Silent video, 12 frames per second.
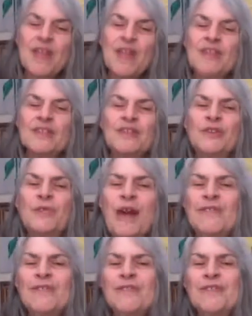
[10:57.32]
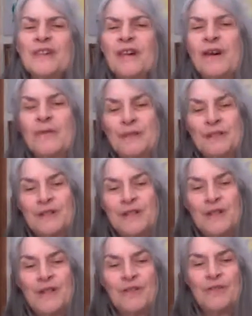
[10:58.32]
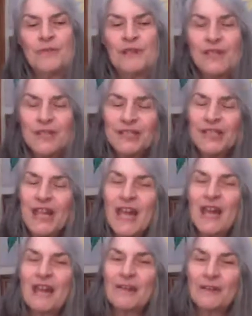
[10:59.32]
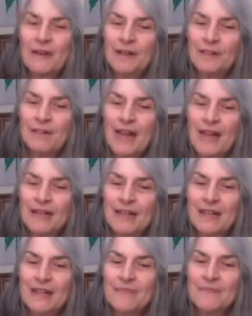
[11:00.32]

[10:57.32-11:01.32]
So rather than going, through each day on automatic.